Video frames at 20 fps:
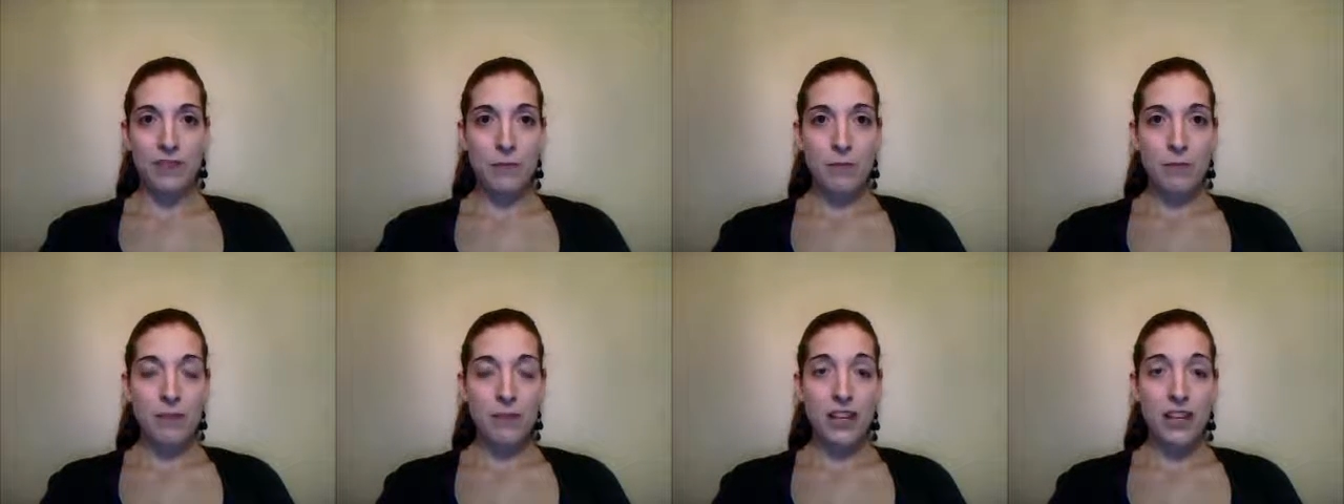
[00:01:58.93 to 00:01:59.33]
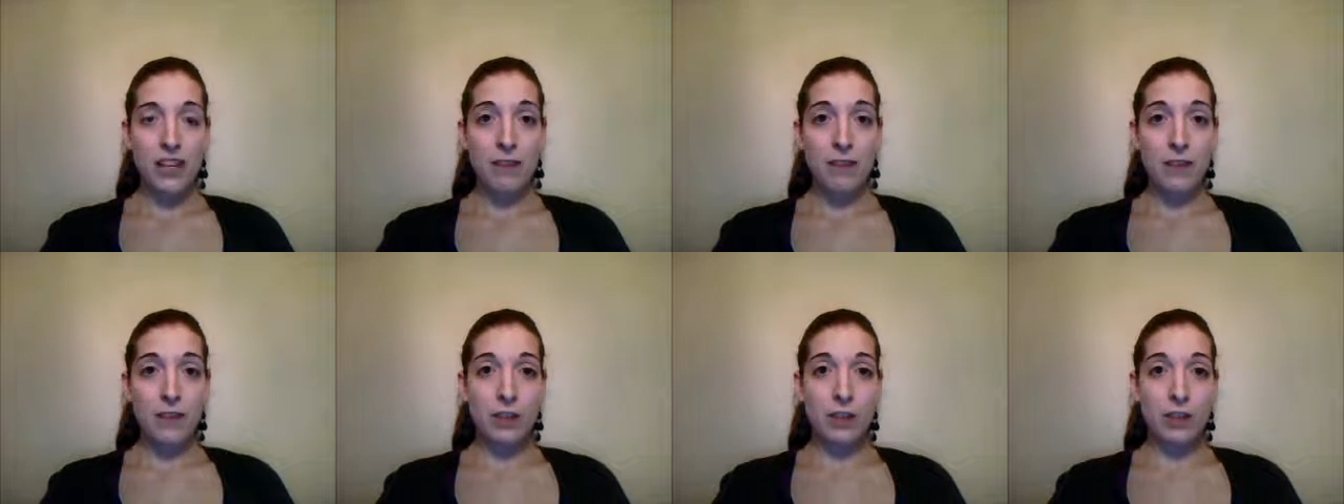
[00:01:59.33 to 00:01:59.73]
Many
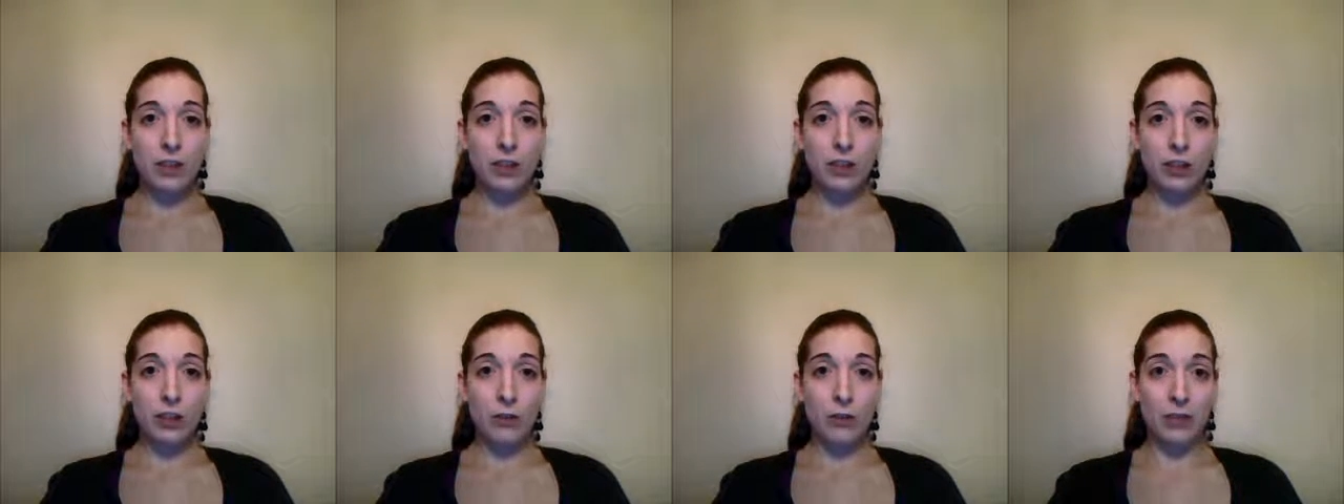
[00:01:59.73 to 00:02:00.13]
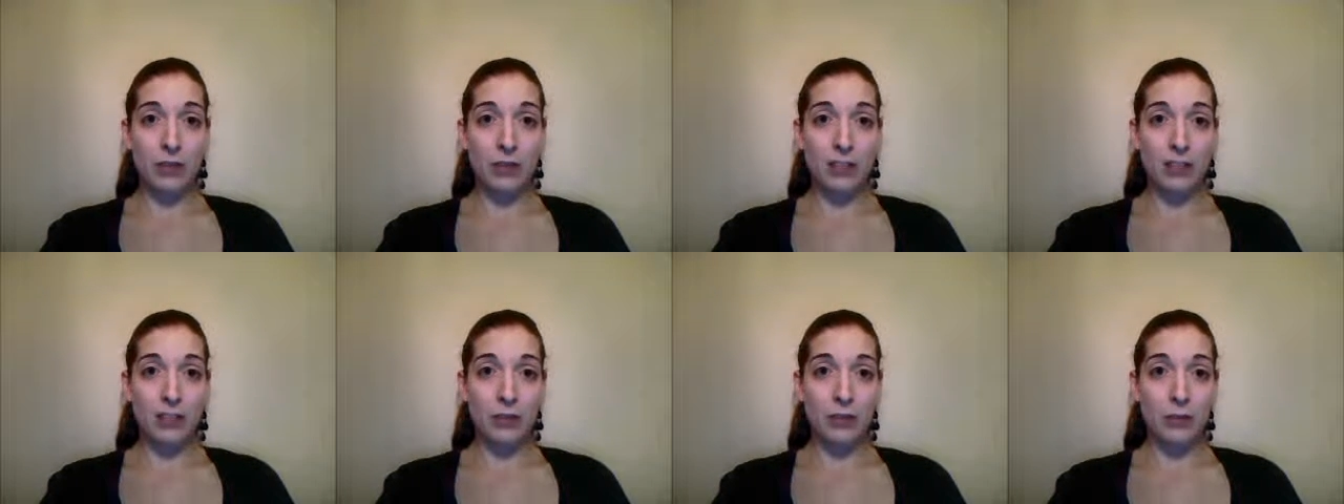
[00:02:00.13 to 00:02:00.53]
of us are
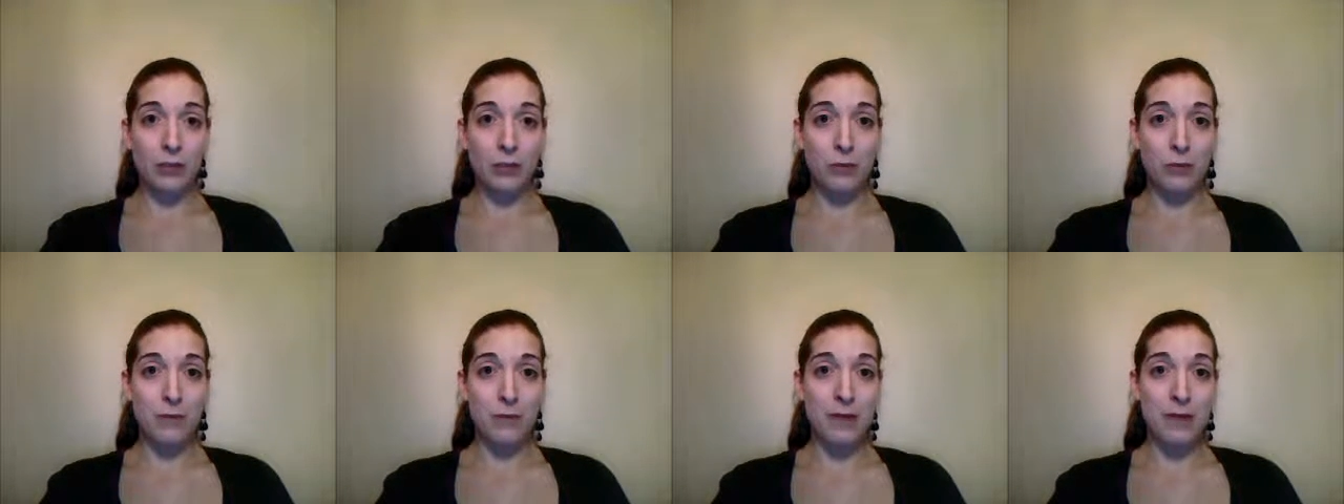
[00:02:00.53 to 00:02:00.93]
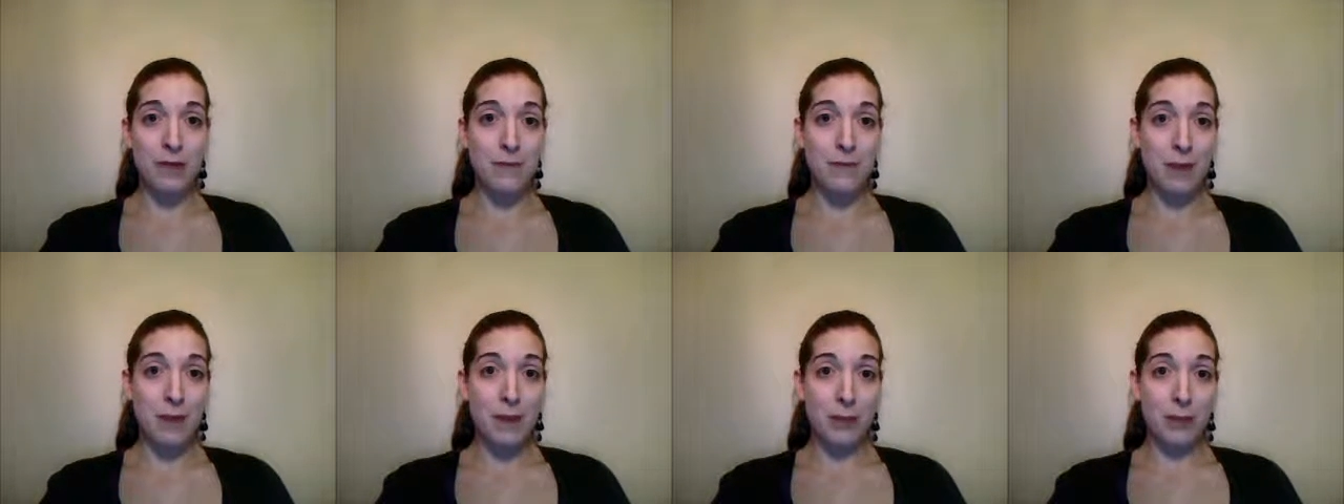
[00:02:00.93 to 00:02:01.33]
going to be
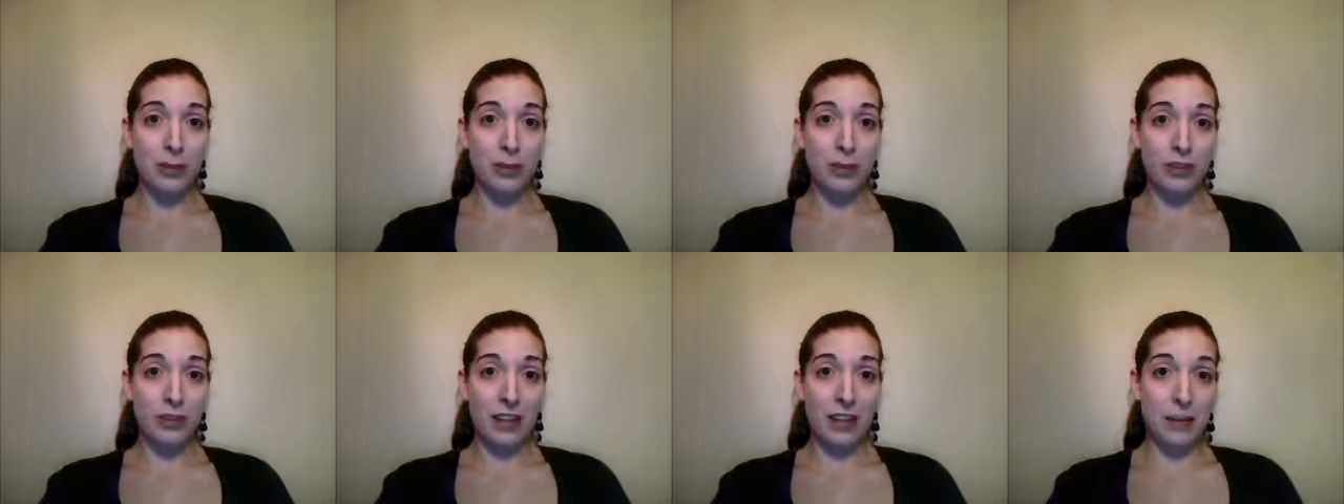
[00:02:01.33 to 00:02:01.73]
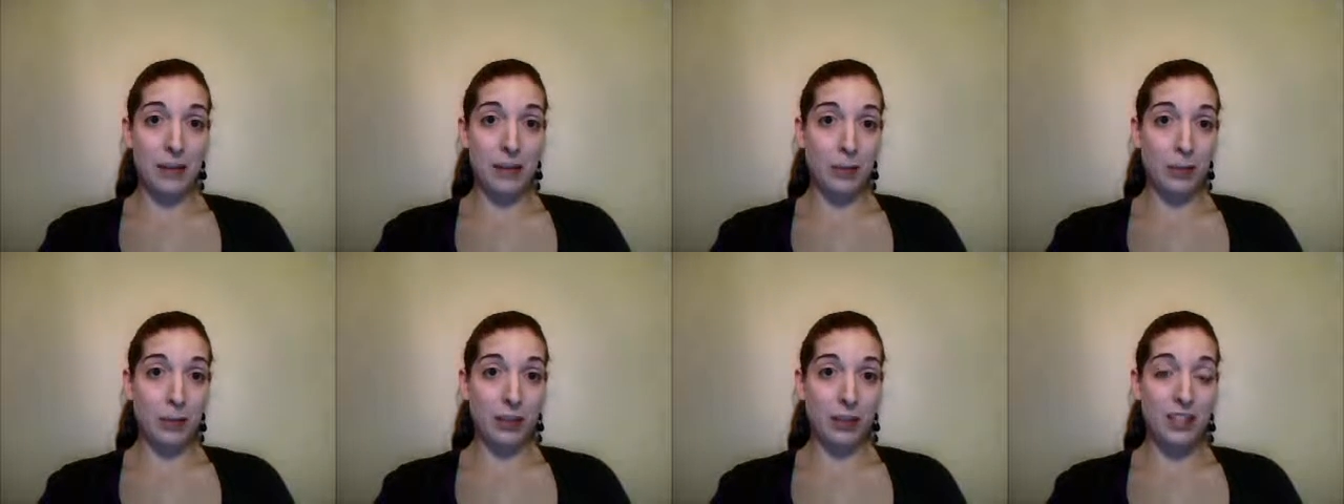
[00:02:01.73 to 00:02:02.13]
members
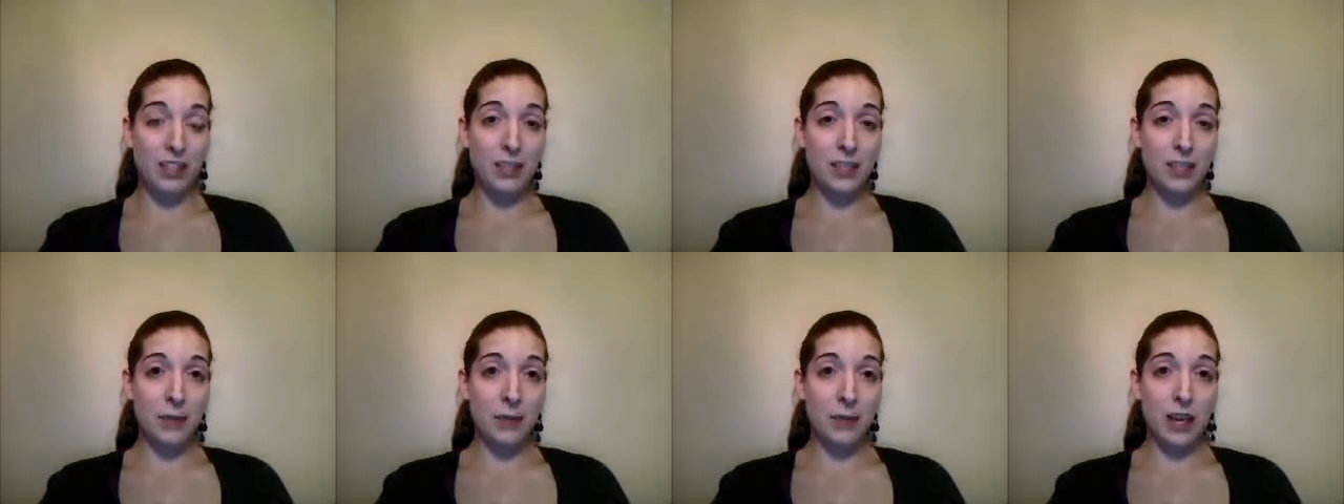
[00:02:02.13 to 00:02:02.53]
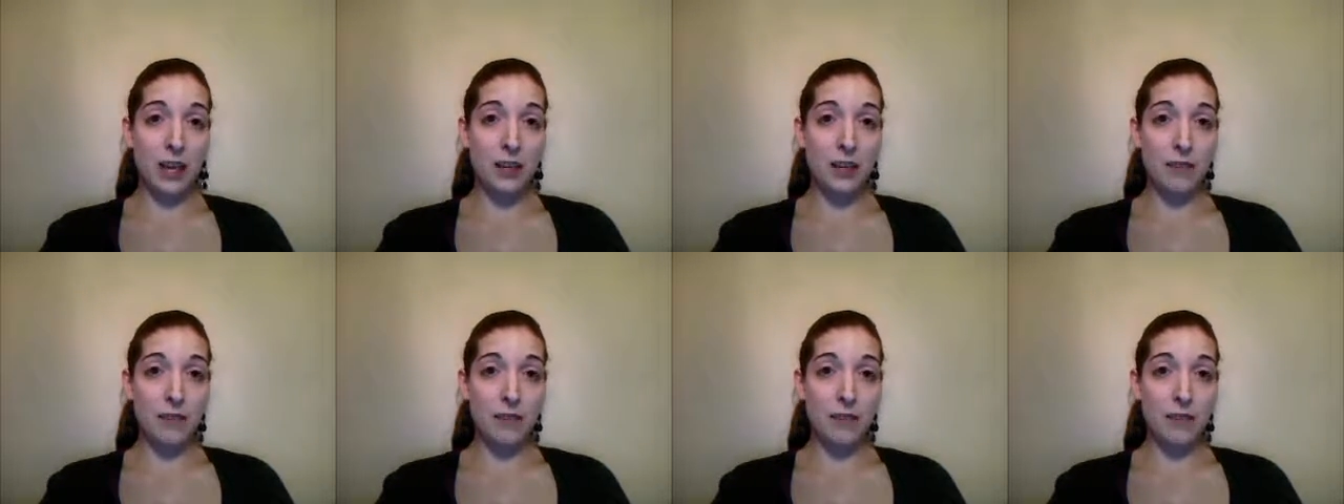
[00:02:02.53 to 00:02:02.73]
and participate